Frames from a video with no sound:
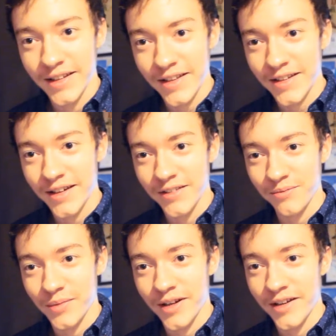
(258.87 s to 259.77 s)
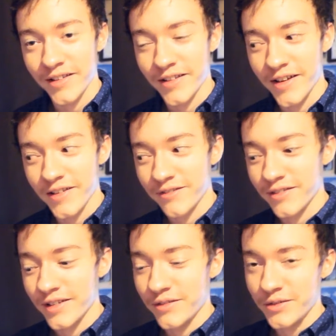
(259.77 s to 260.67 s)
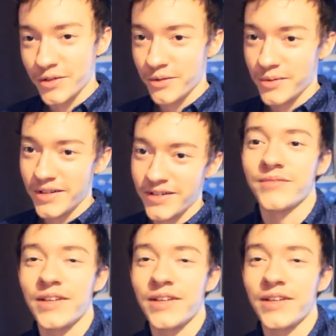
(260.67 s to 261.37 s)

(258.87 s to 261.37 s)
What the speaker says: That's kind of my life, if you know me.